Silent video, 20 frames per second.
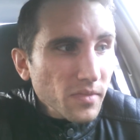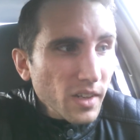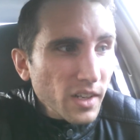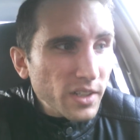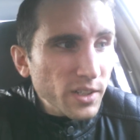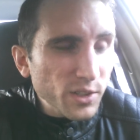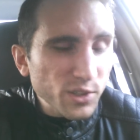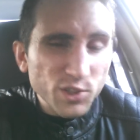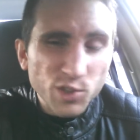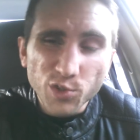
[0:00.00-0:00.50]

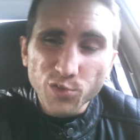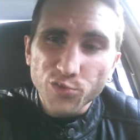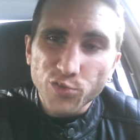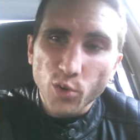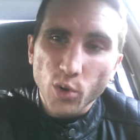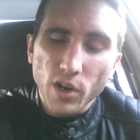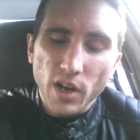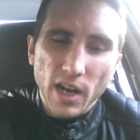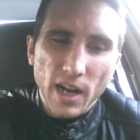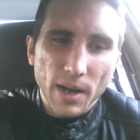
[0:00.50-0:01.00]
their two,
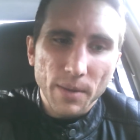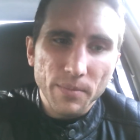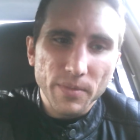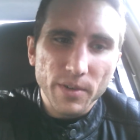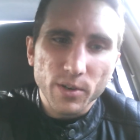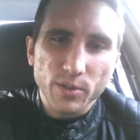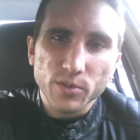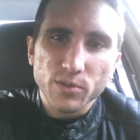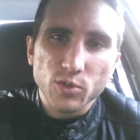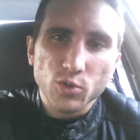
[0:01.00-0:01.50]
um,
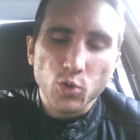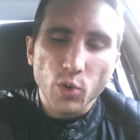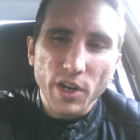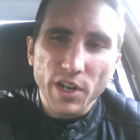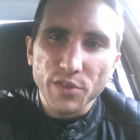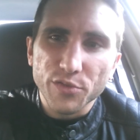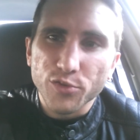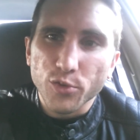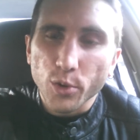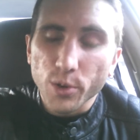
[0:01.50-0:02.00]
their
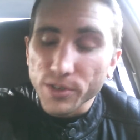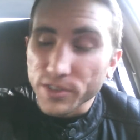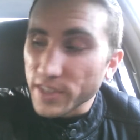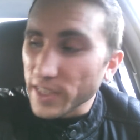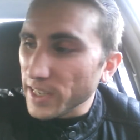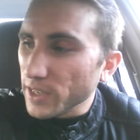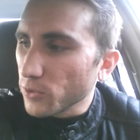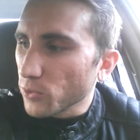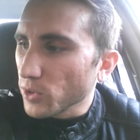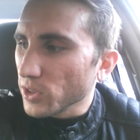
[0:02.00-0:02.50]

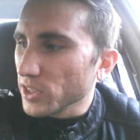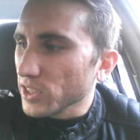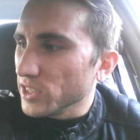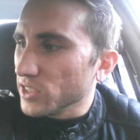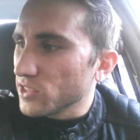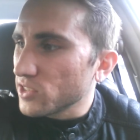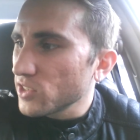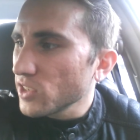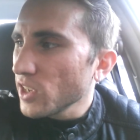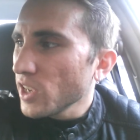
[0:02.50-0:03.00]
2014
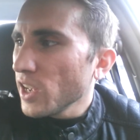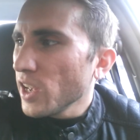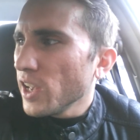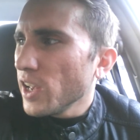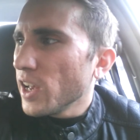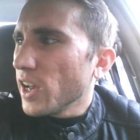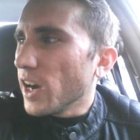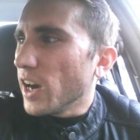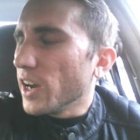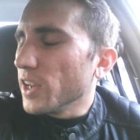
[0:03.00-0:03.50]
release
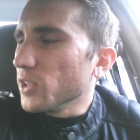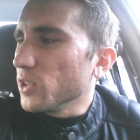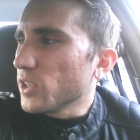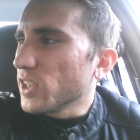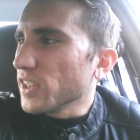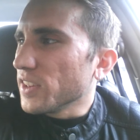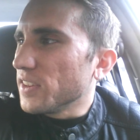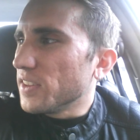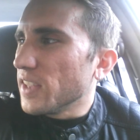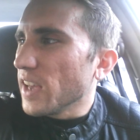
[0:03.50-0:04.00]
uh, you
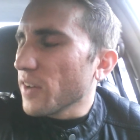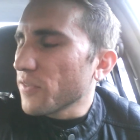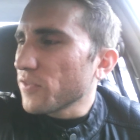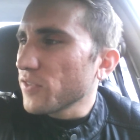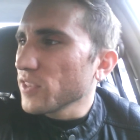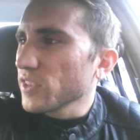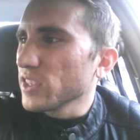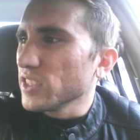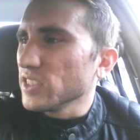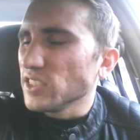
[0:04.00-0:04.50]
could
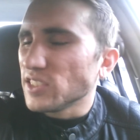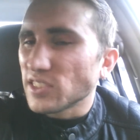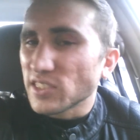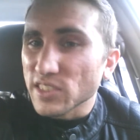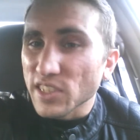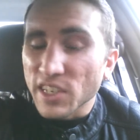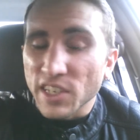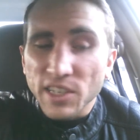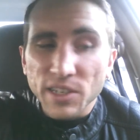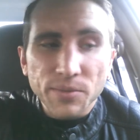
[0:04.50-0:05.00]
definitely
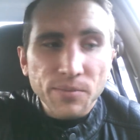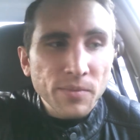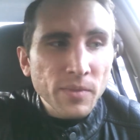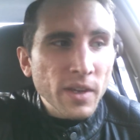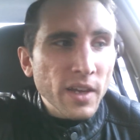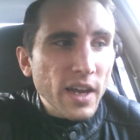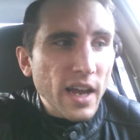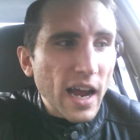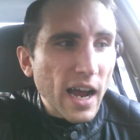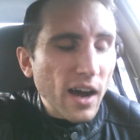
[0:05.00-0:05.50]
see
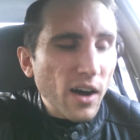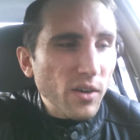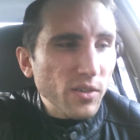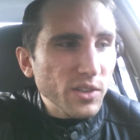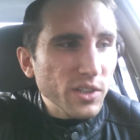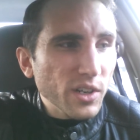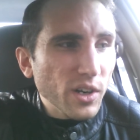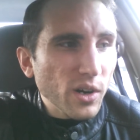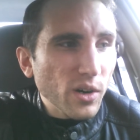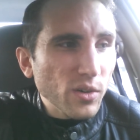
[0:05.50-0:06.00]
how
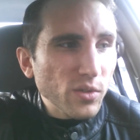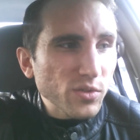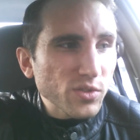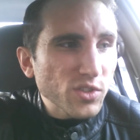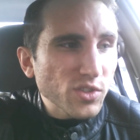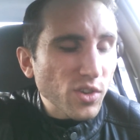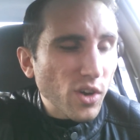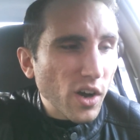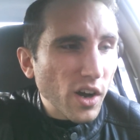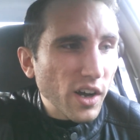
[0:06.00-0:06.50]
you know
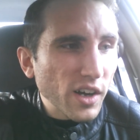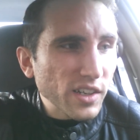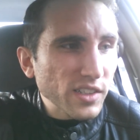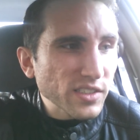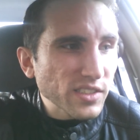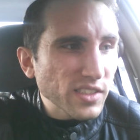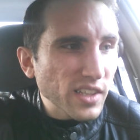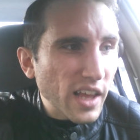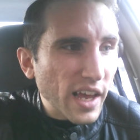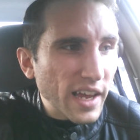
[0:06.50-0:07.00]

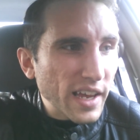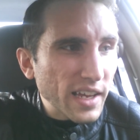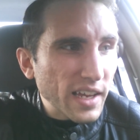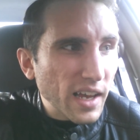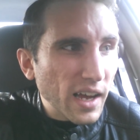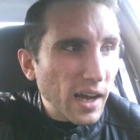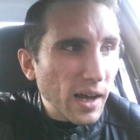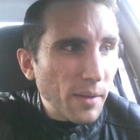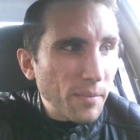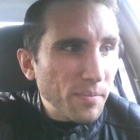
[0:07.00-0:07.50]
songs
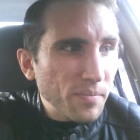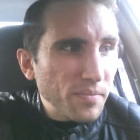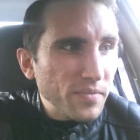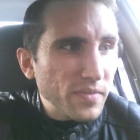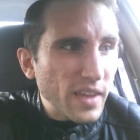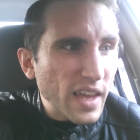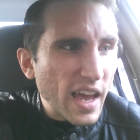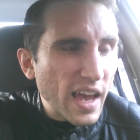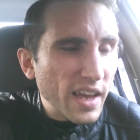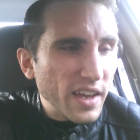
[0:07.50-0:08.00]
like um,
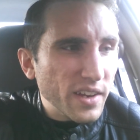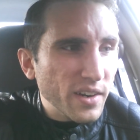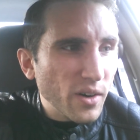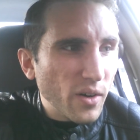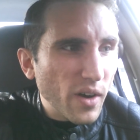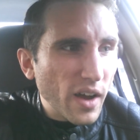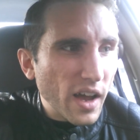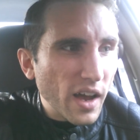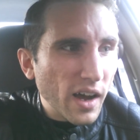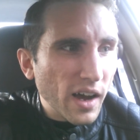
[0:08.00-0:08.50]
eh, you
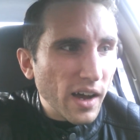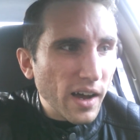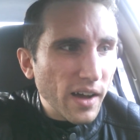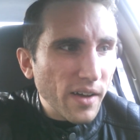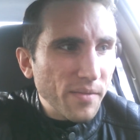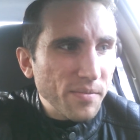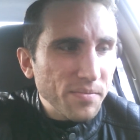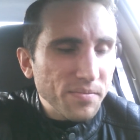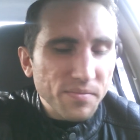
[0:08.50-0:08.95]
know uh,